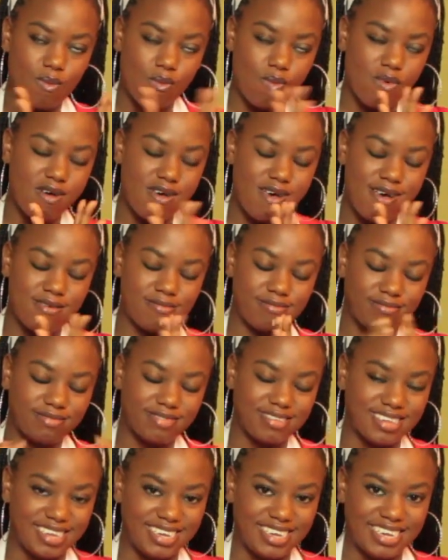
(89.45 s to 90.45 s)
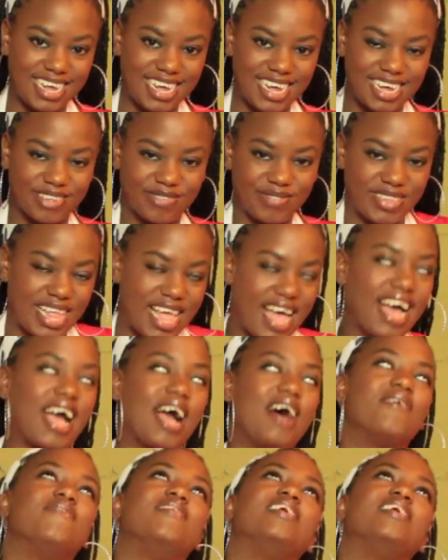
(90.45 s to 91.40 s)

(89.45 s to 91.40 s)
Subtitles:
Woo! Yeah, I can't